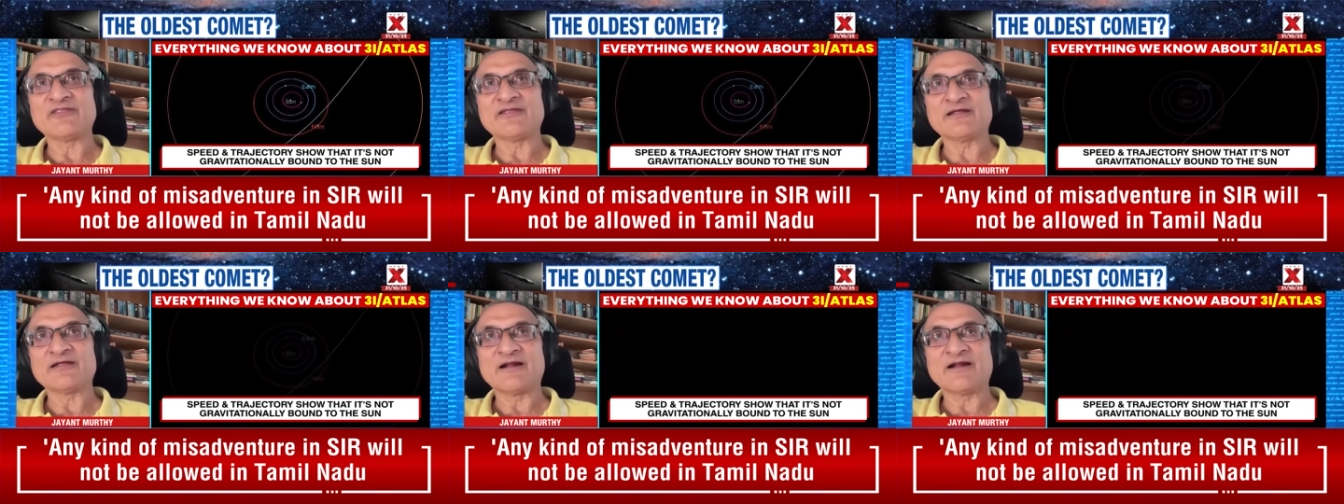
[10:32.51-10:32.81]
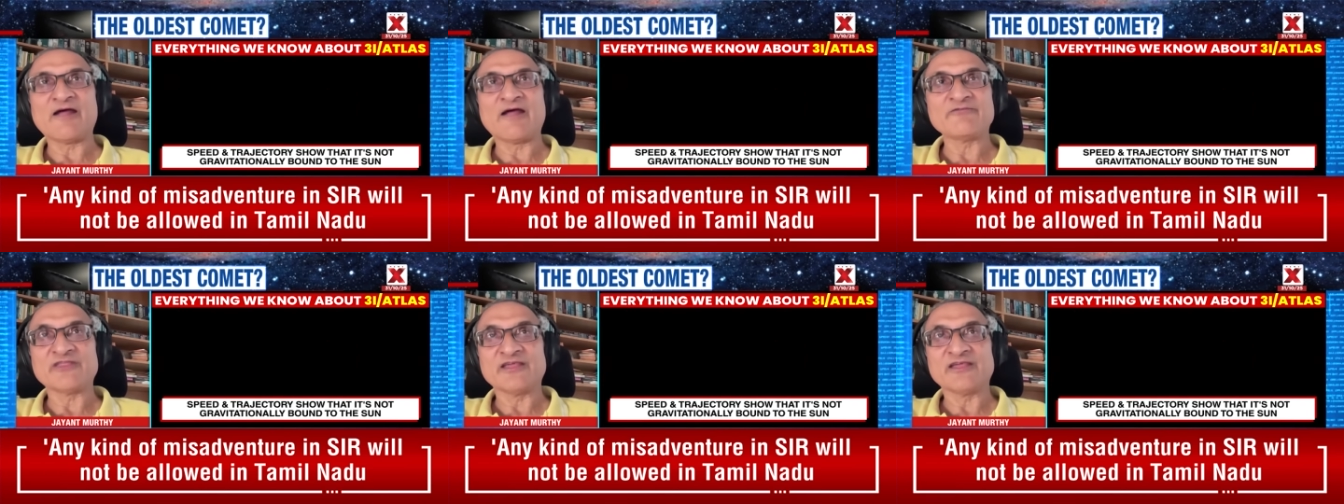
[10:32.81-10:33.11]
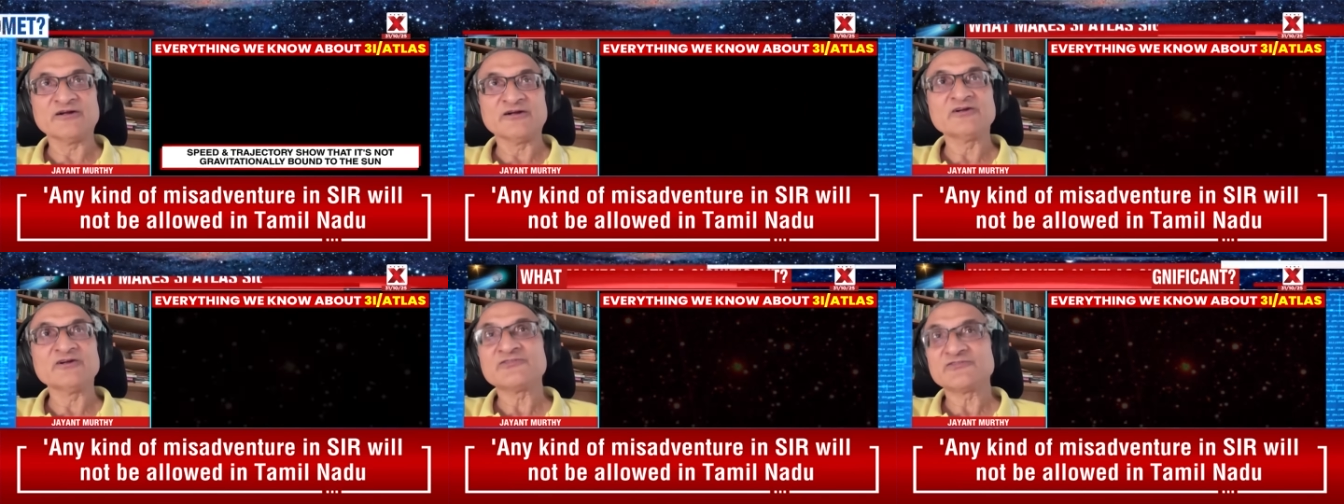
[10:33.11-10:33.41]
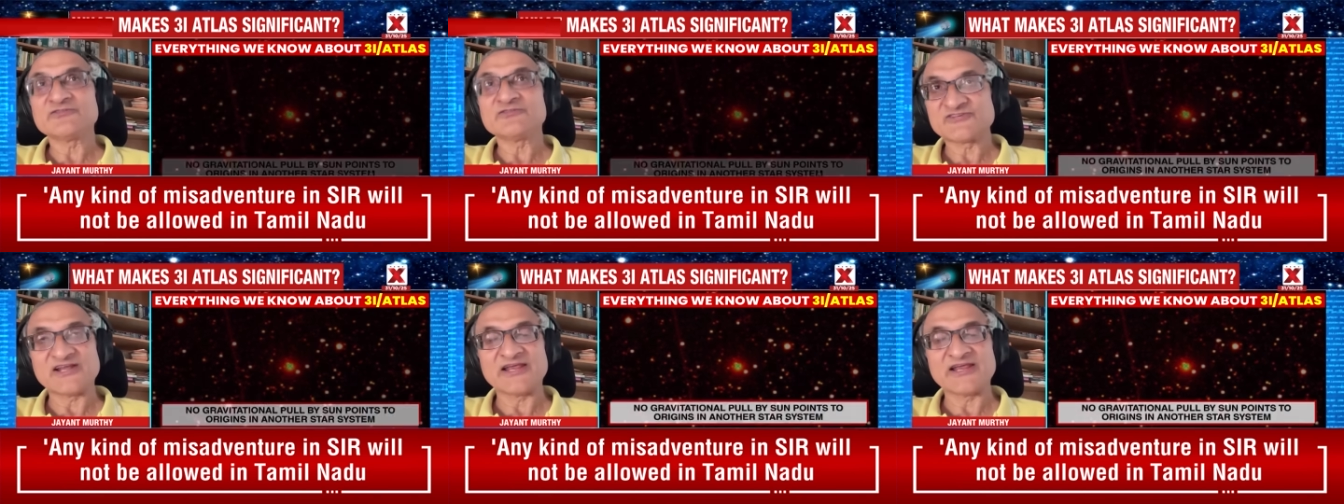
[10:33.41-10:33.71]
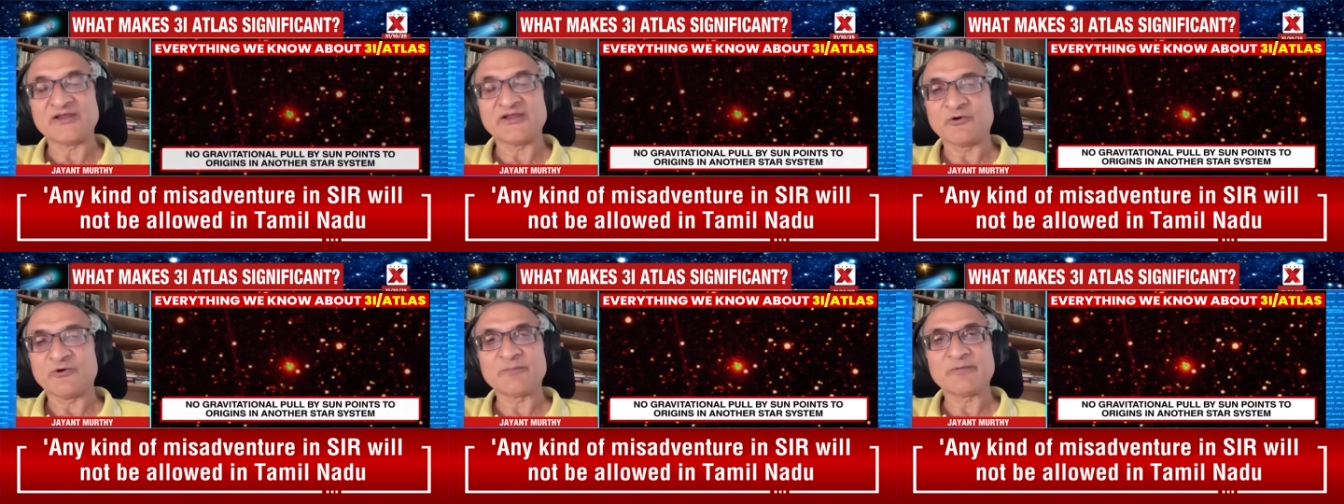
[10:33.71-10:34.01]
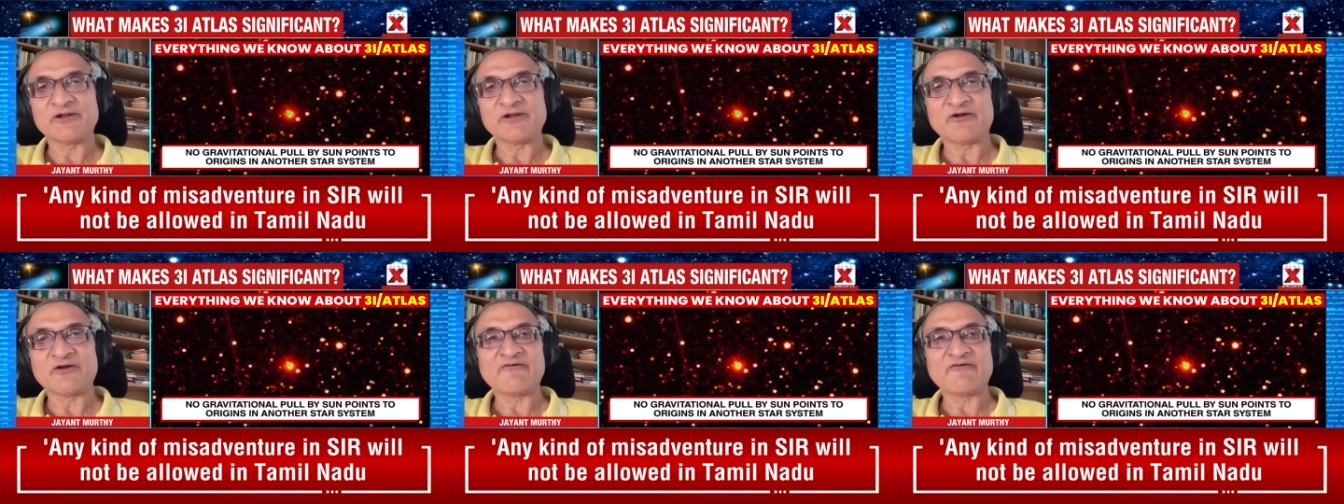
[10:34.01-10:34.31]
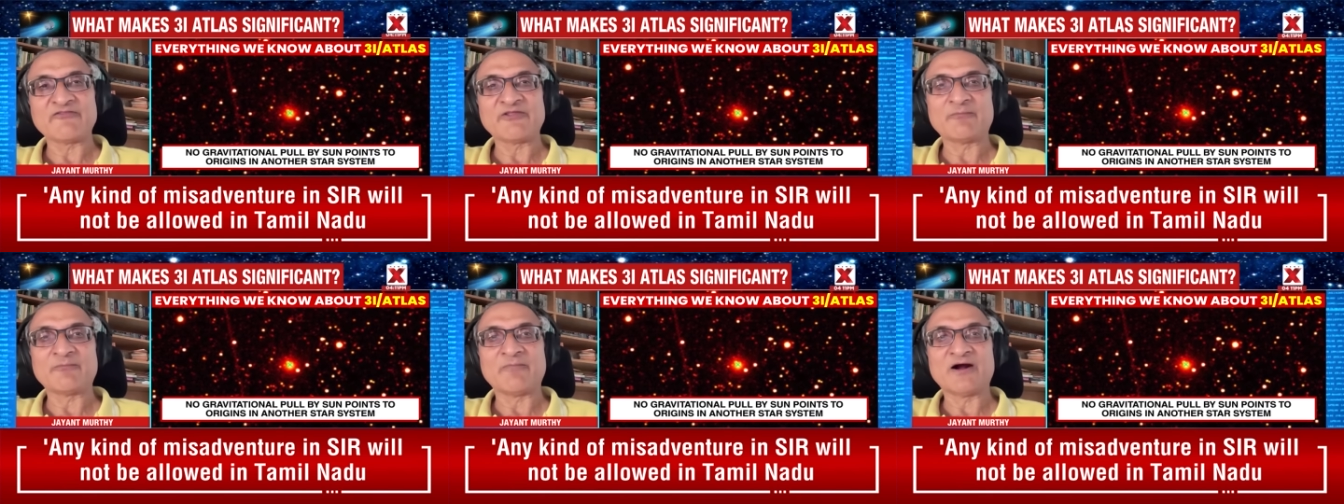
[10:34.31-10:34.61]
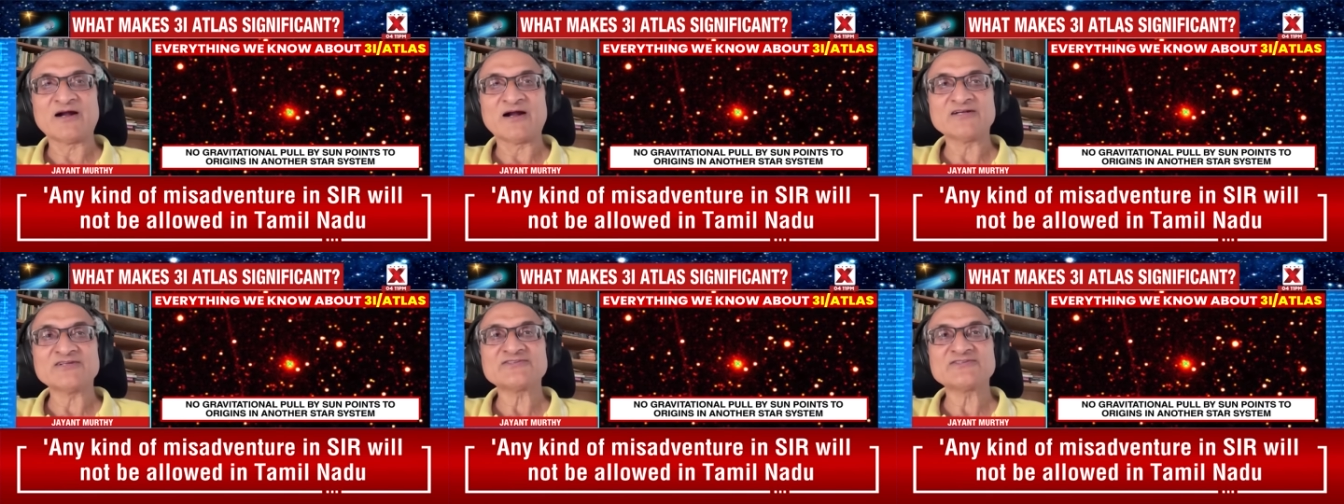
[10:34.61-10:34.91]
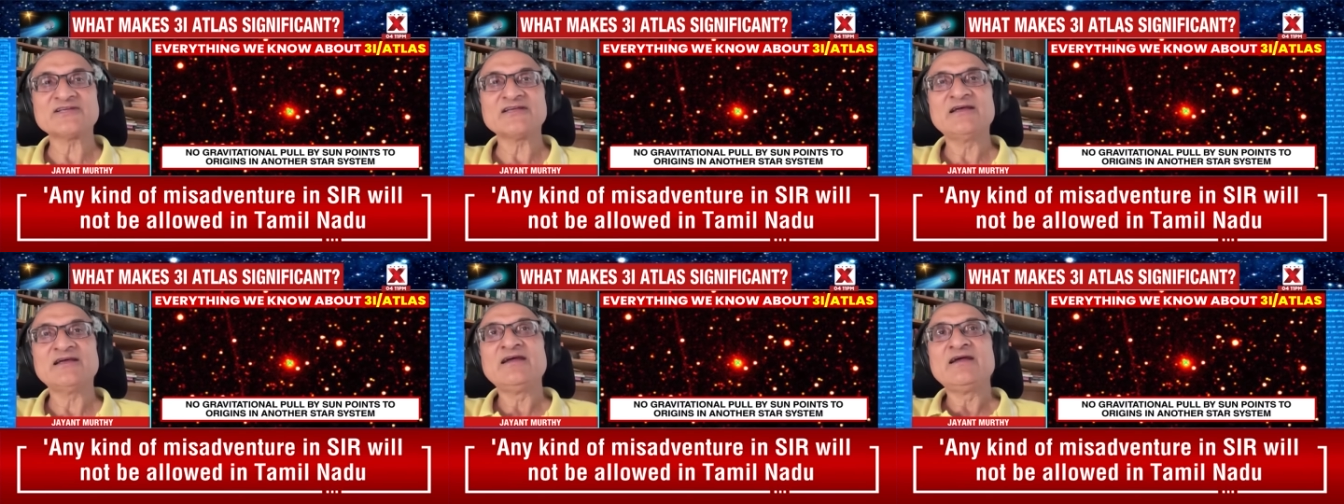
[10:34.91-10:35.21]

around the Earth, sitting in orbit around the Mars,